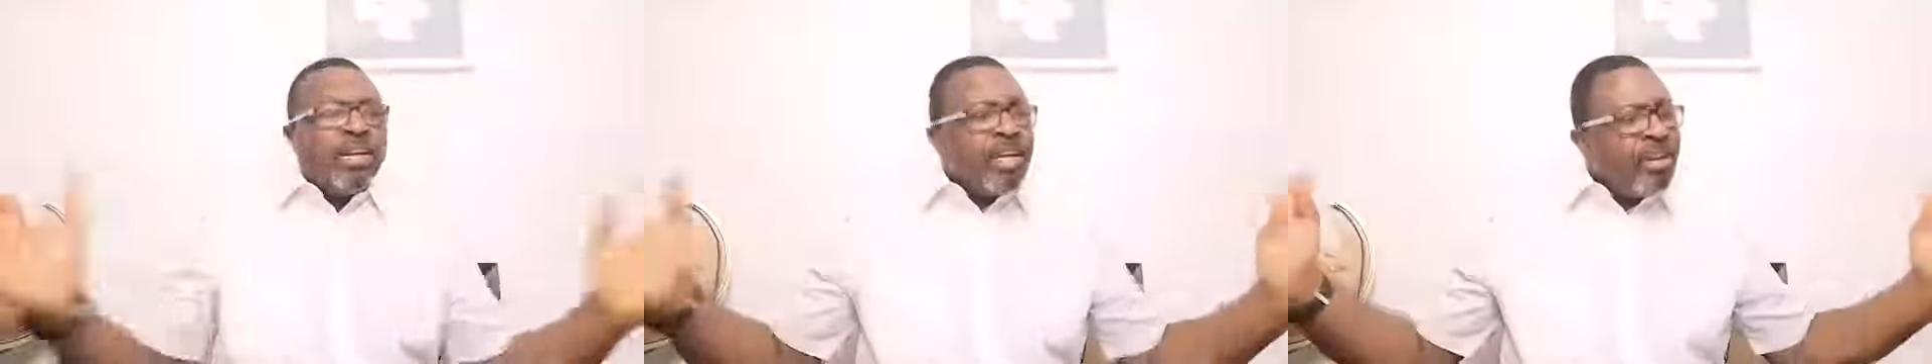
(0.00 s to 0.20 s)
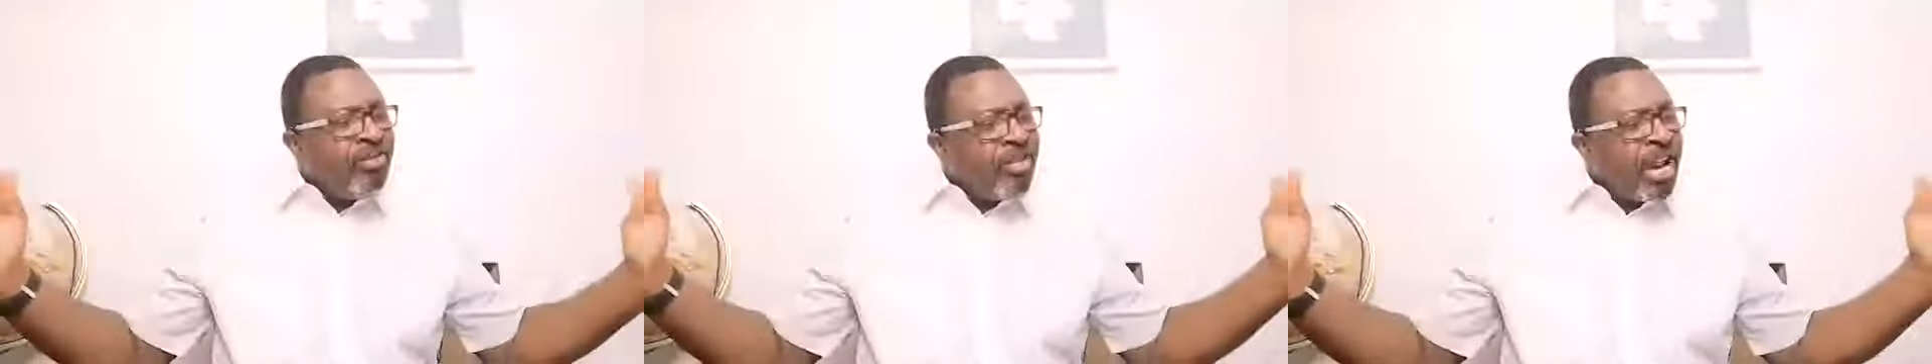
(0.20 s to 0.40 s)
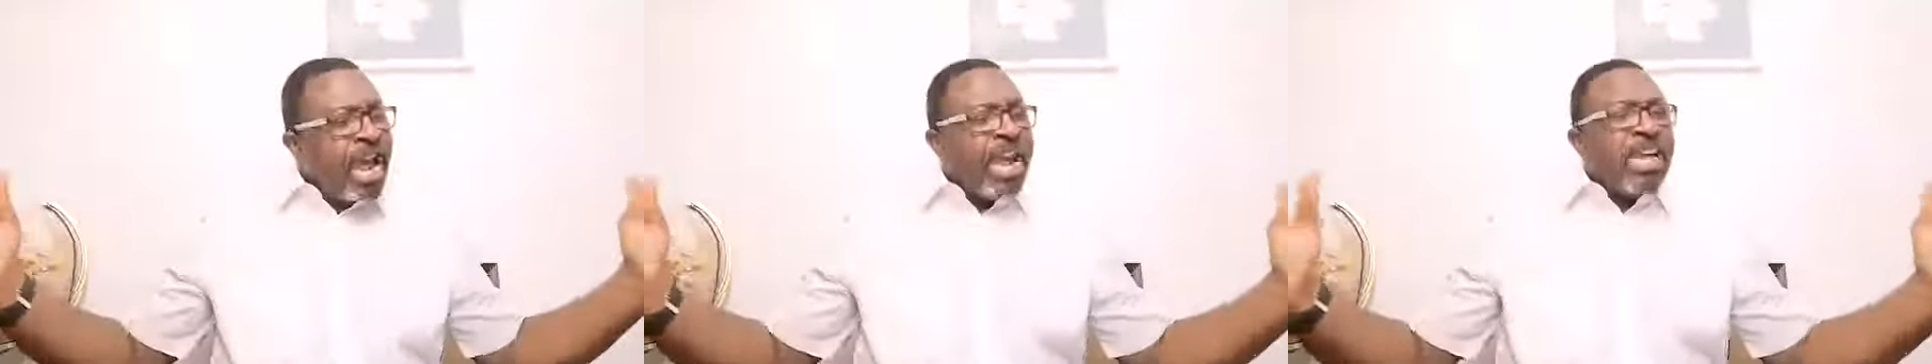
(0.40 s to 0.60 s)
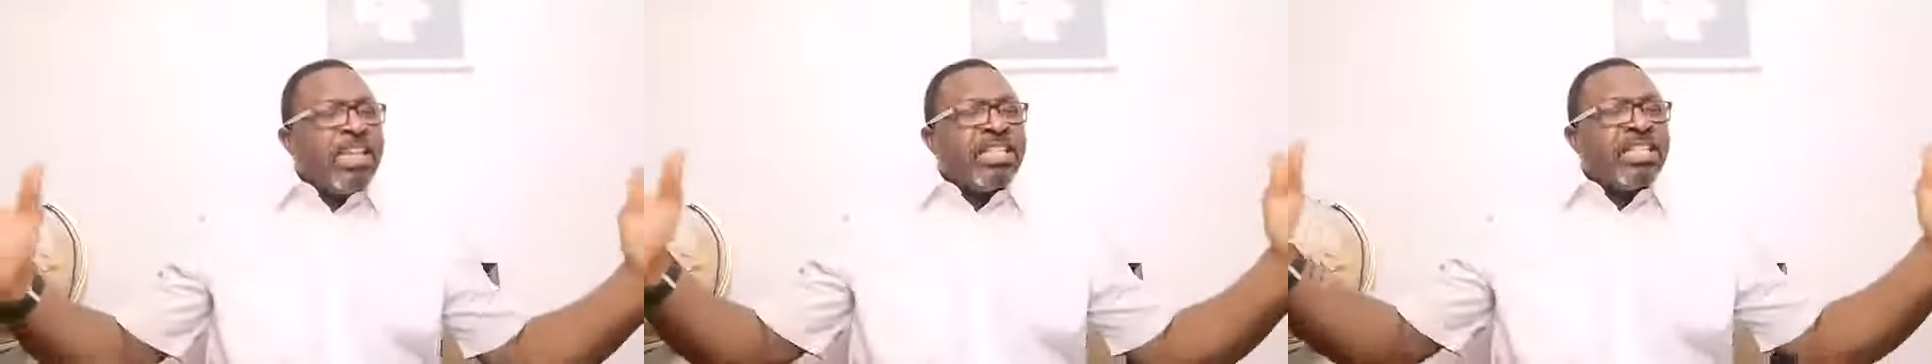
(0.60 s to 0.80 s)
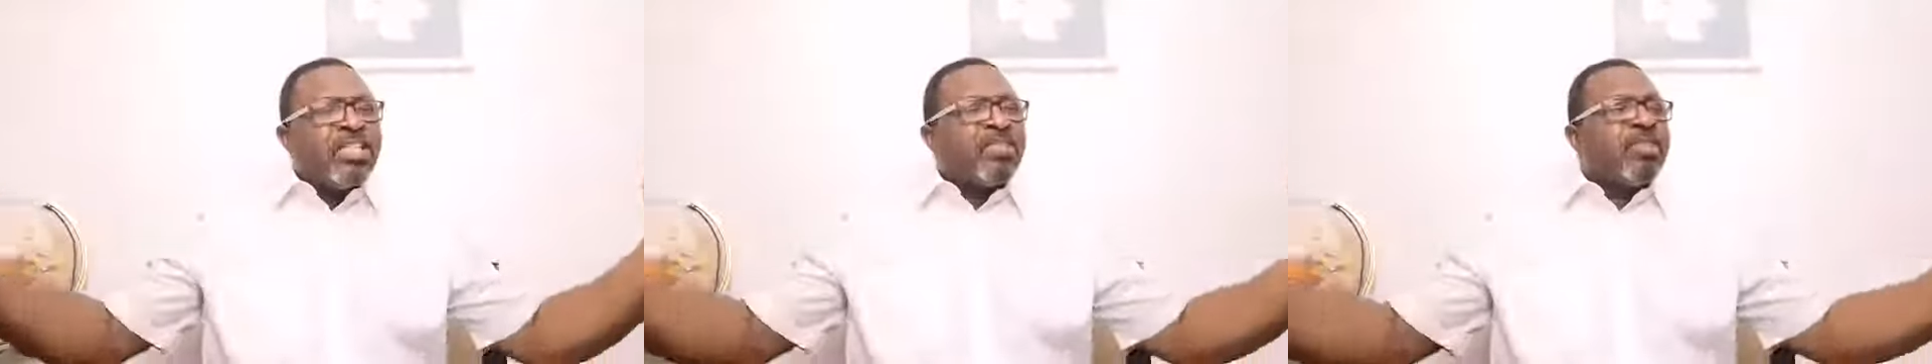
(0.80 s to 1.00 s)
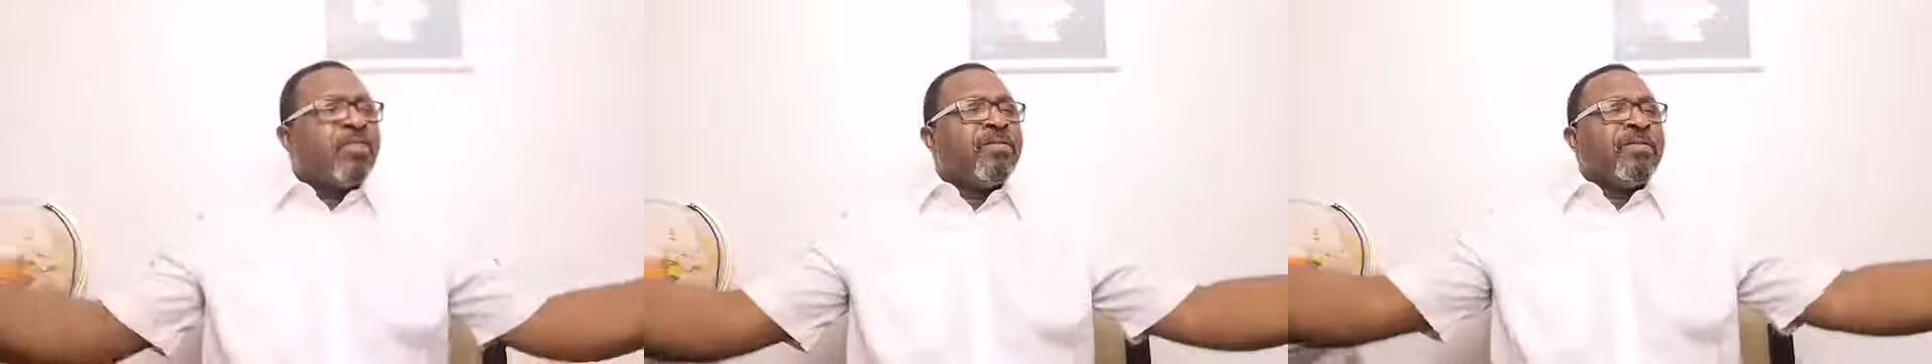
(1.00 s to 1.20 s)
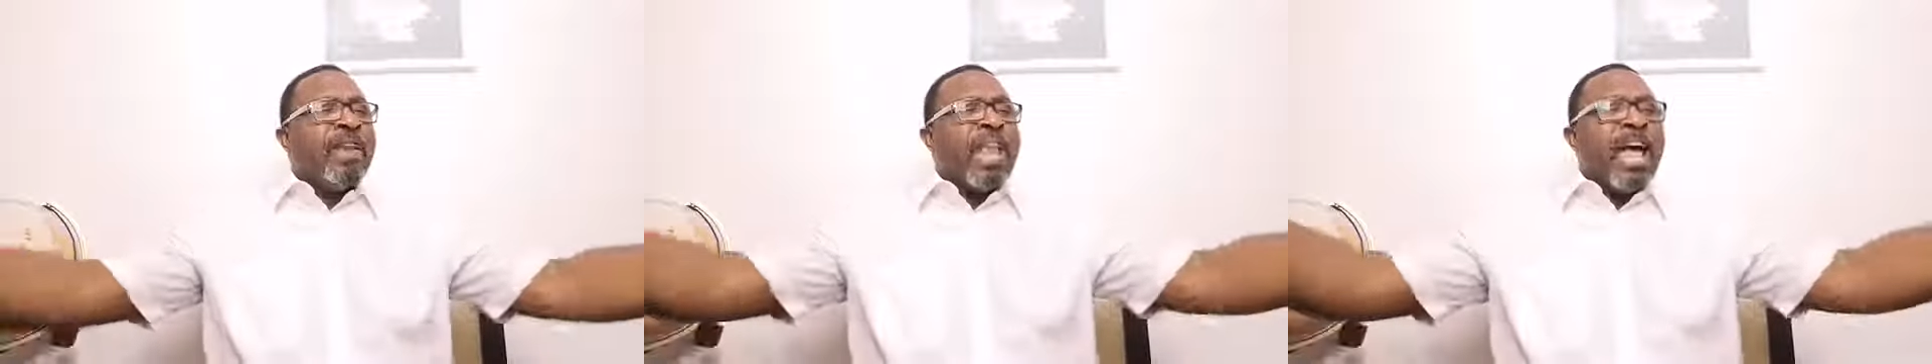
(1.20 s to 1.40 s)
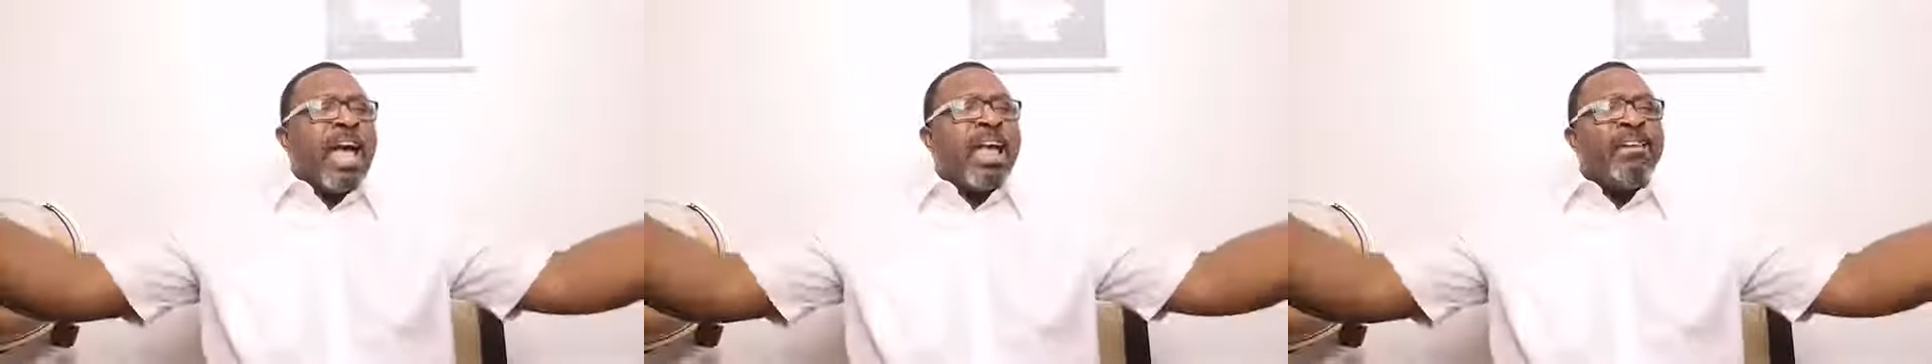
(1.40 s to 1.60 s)
the realities of
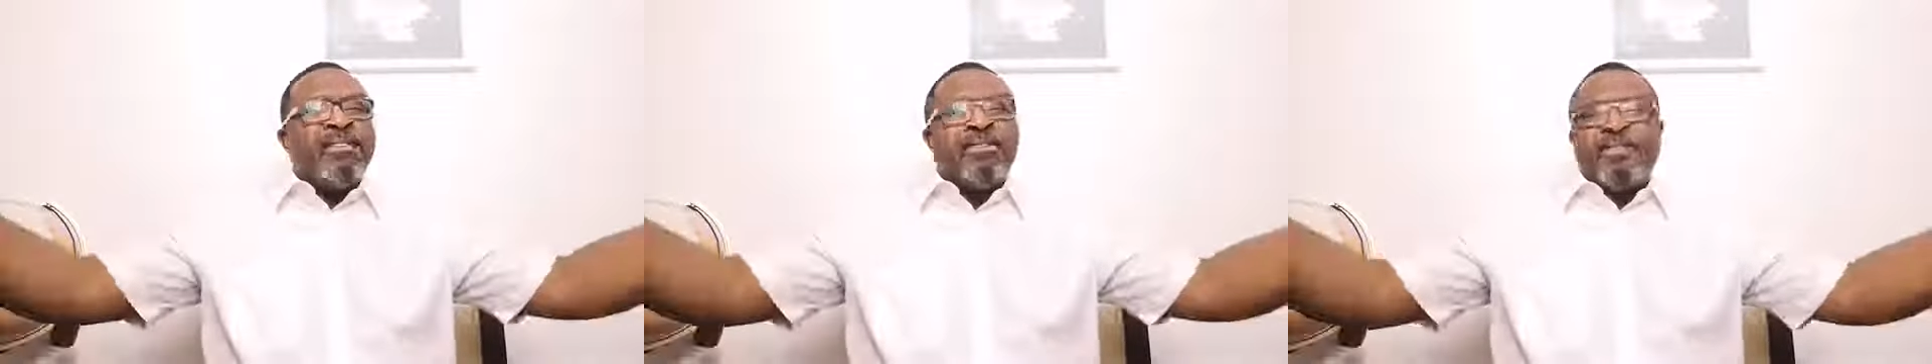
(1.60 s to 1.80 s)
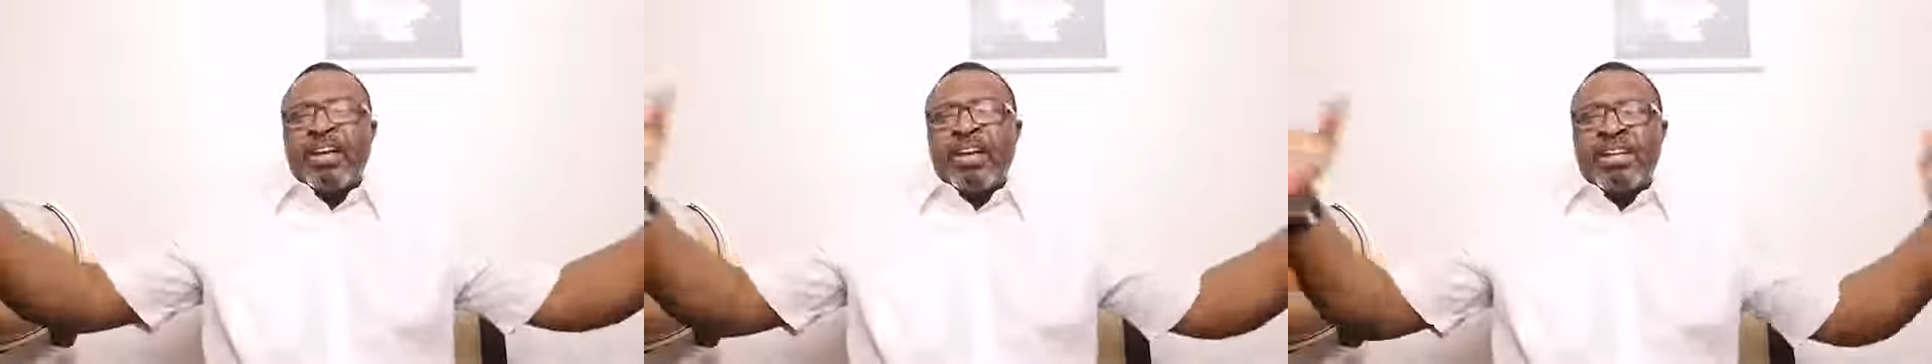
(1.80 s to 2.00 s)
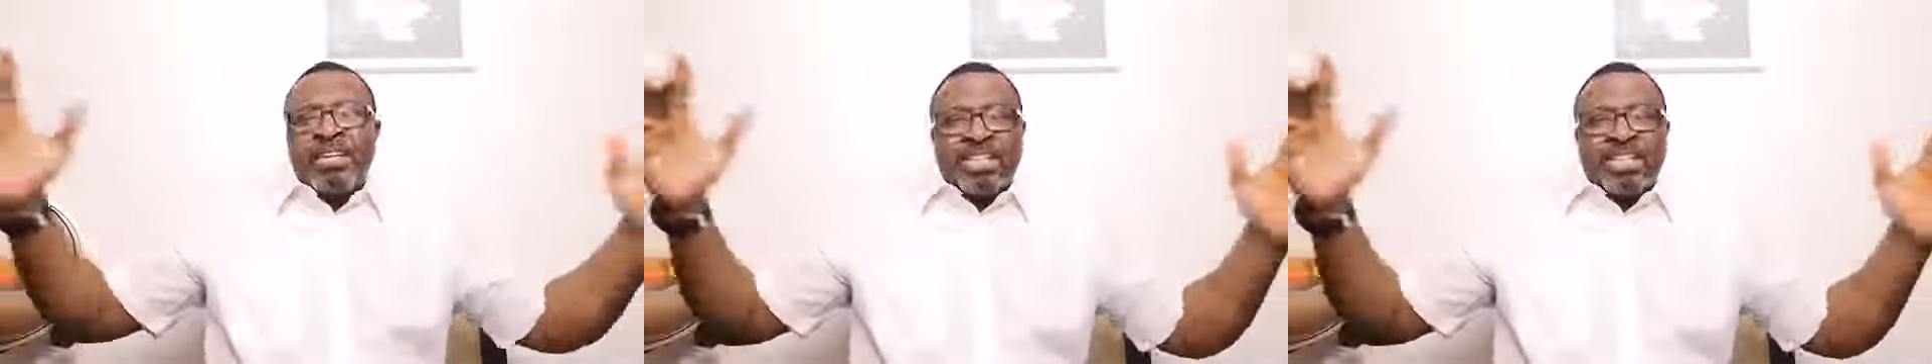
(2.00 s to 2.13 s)
life and the